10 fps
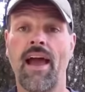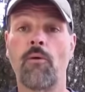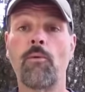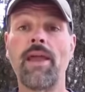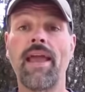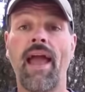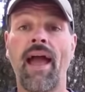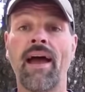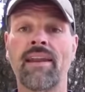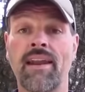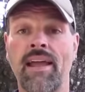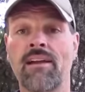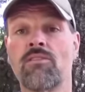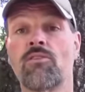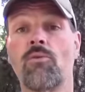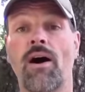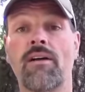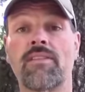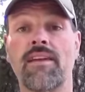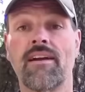and we had an angler go
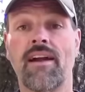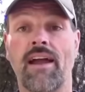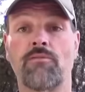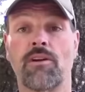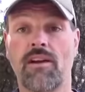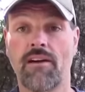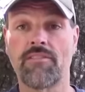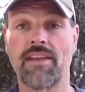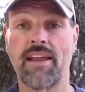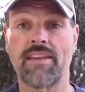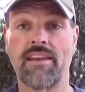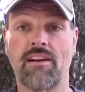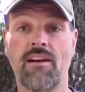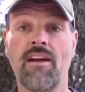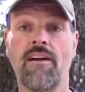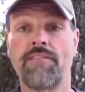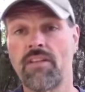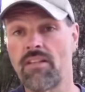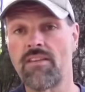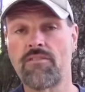out there and recover that gear
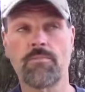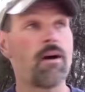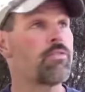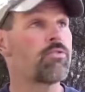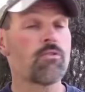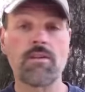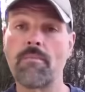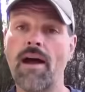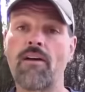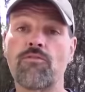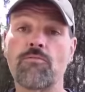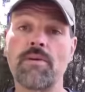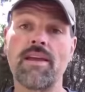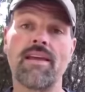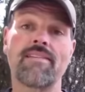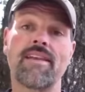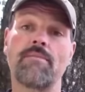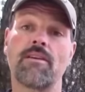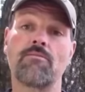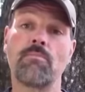fellow lives about 30 miles from me. His
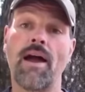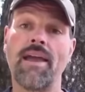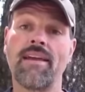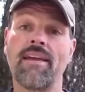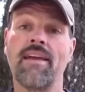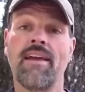name is Mike.